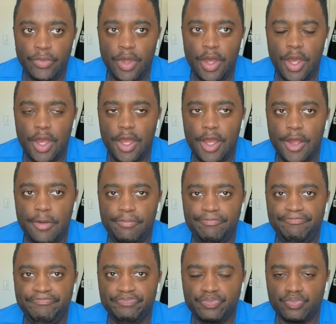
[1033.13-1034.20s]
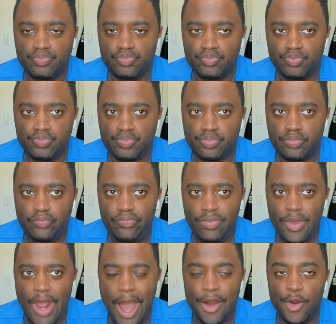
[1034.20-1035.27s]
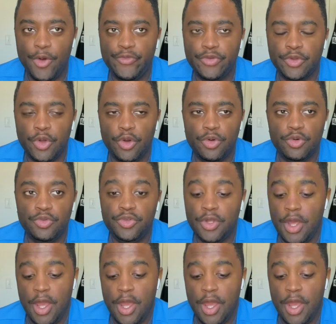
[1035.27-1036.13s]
and I know for those,